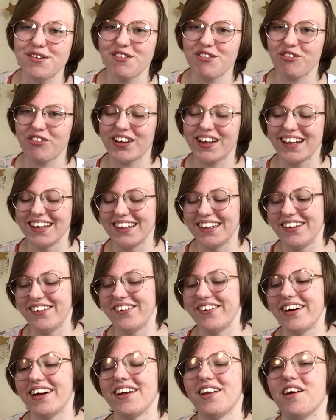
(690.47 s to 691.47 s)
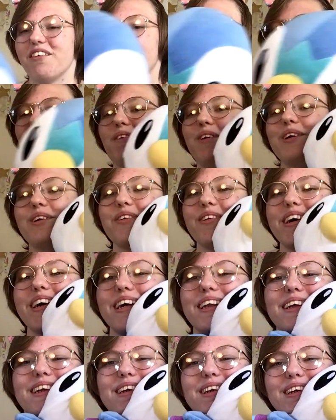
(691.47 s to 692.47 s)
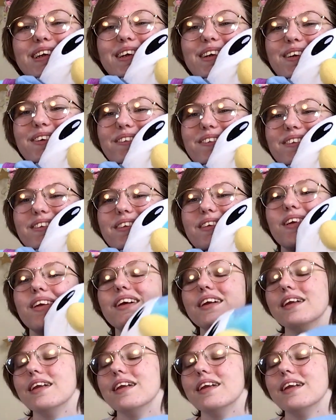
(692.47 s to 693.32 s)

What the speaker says: It's my favorite thing to do. I love them. They're so cuddly and cute.